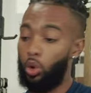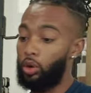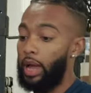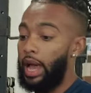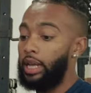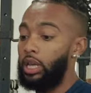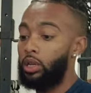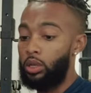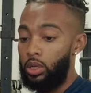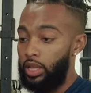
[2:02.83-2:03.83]
lower
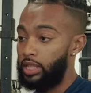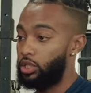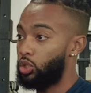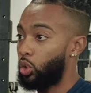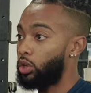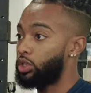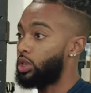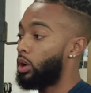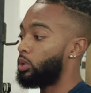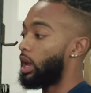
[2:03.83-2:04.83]
body, that's the
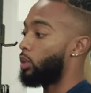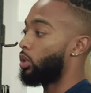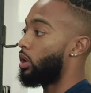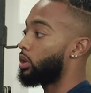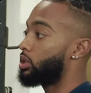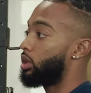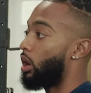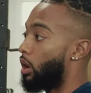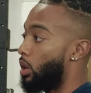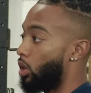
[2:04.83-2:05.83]
torso, now we're on to the
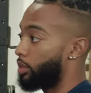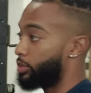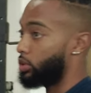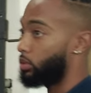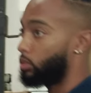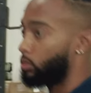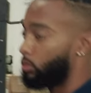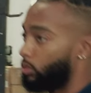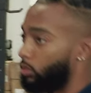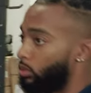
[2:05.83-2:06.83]
arms.
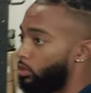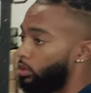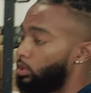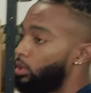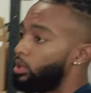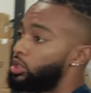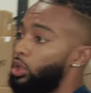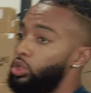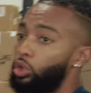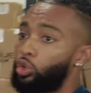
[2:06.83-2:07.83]

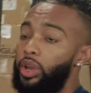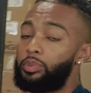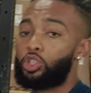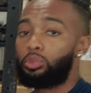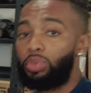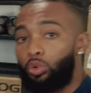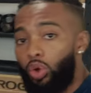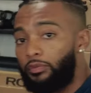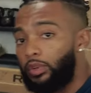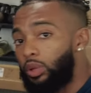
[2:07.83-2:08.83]
So your grip should be
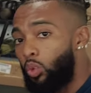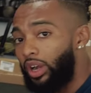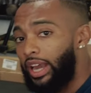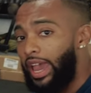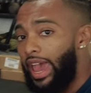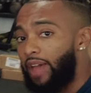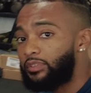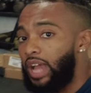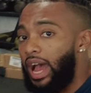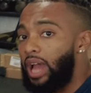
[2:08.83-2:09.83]
roughly one and a
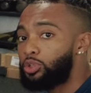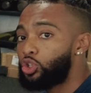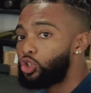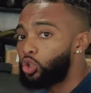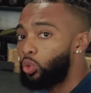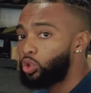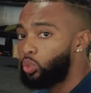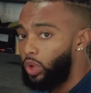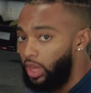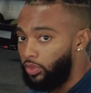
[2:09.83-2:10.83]
half times your shoulder
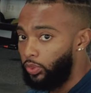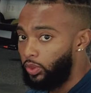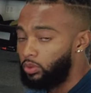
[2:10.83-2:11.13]
width.